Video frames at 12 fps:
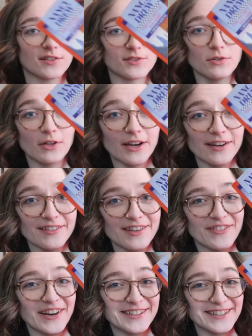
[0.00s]
at Soul Lair,
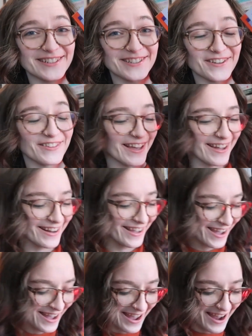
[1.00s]
if I didn't show that.
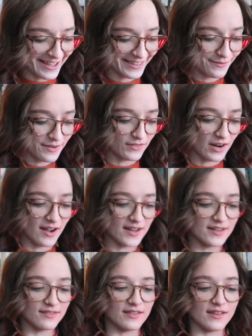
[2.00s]
And then we've
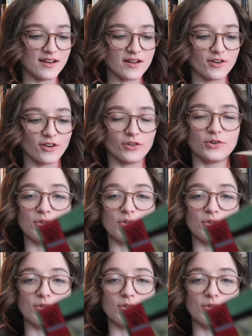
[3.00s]
got The Girl